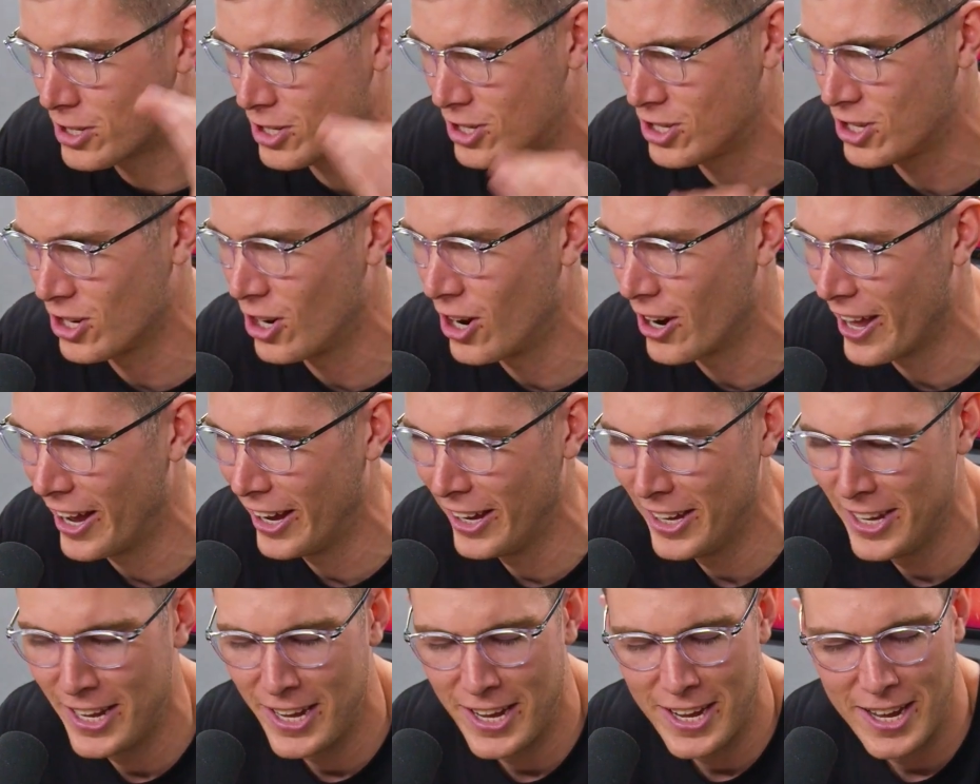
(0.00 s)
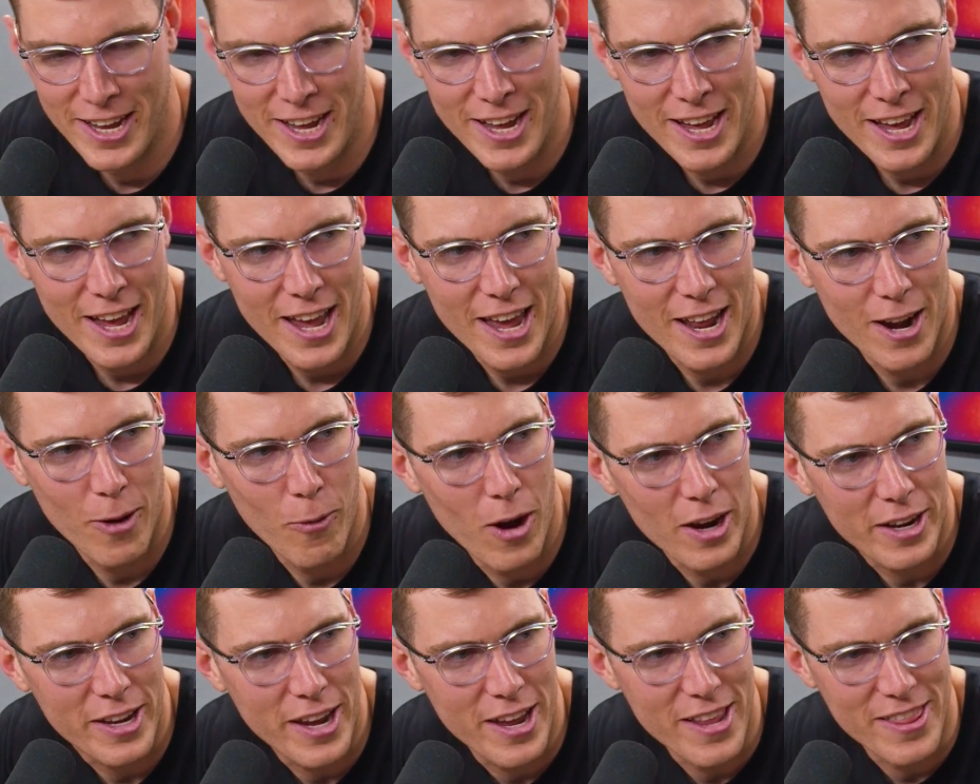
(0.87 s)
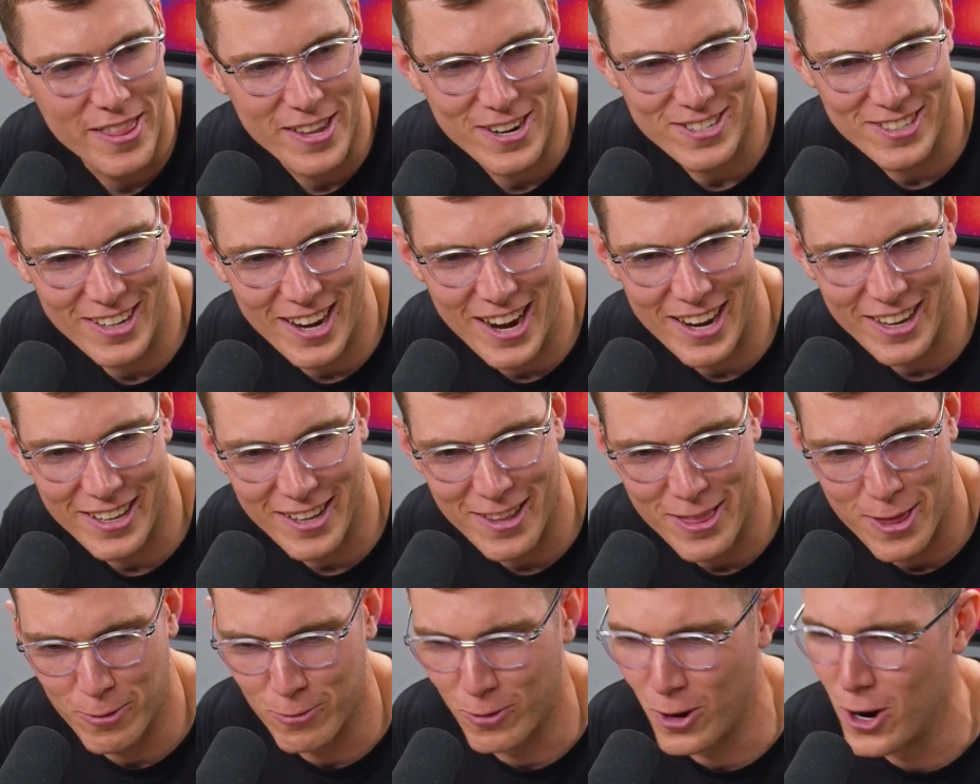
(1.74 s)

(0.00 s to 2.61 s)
sauna. And I walk in, there's like the room.